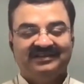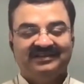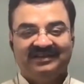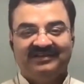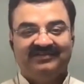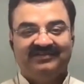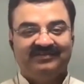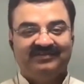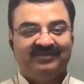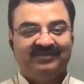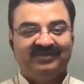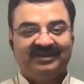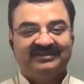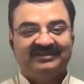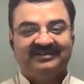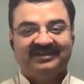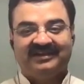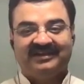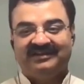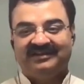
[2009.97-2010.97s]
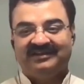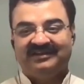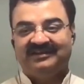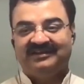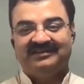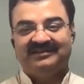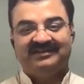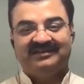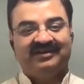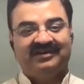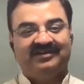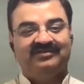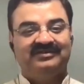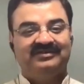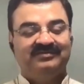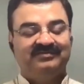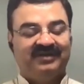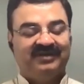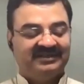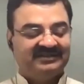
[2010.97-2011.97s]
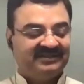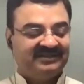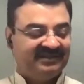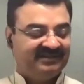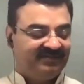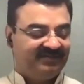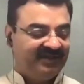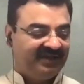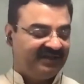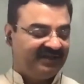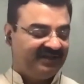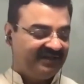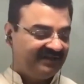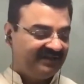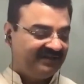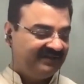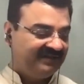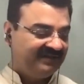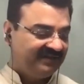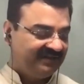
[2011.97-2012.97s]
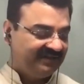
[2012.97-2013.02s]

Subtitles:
even more exciting, and how Deepanjali is bringing